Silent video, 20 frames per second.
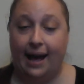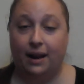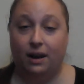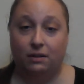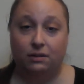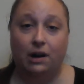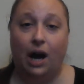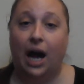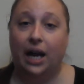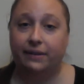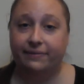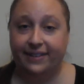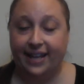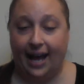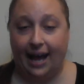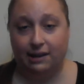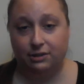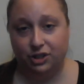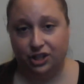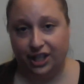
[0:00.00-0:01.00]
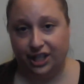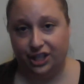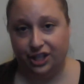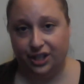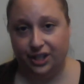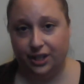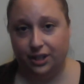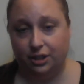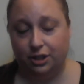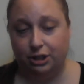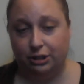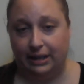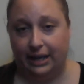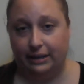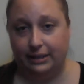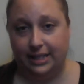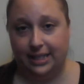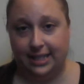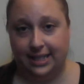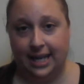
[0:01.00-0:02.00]
a lot of cast changes throughout
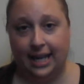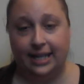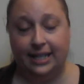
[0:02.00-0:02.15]
its 10